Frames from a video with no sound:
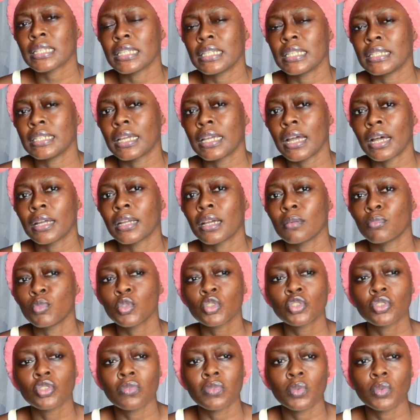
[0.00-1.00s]
in Ghana.
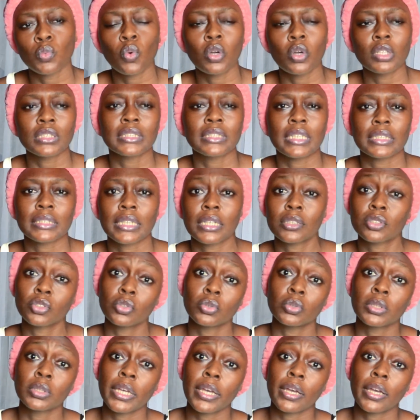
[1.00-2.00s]
Most of the ones that are
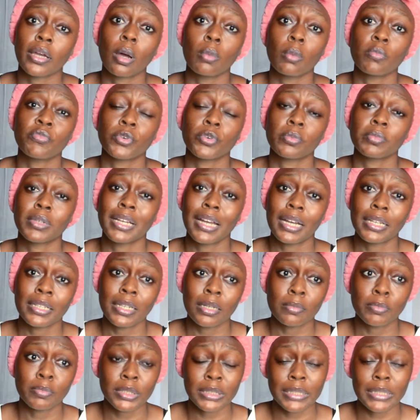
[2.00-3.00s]
sold here come from
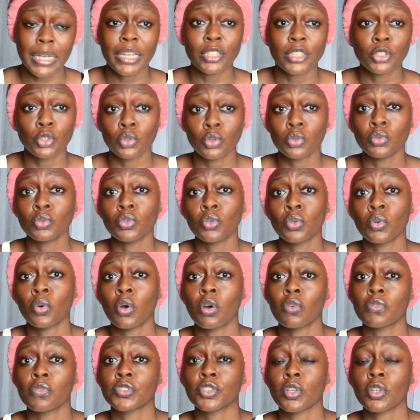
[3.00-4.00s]
Ghana, but I do know
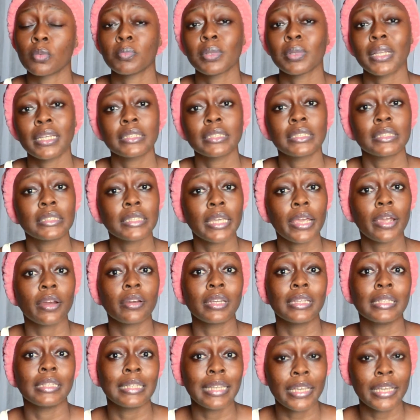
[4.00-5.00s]
of some places here
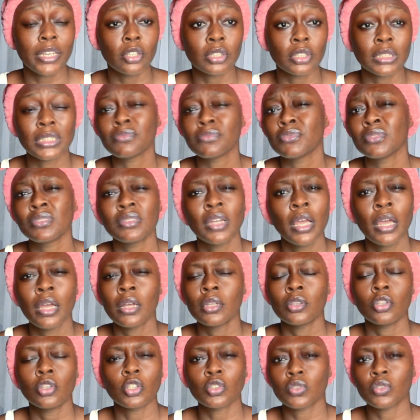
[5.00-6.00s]
in Lagos, even
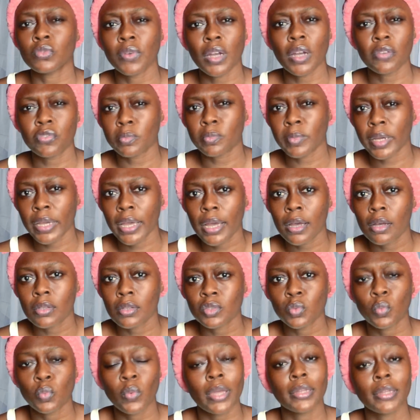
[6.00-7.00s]
not too far from my house,
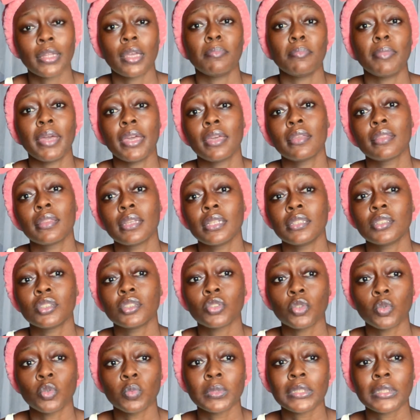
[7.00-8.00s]
where they make these
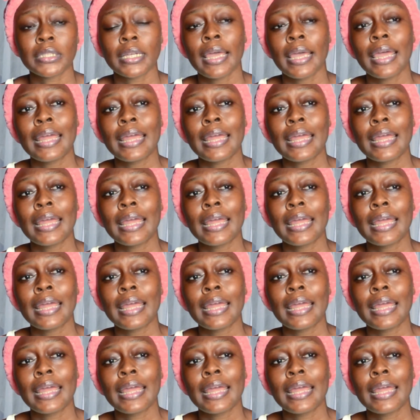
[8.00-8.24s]
soaps.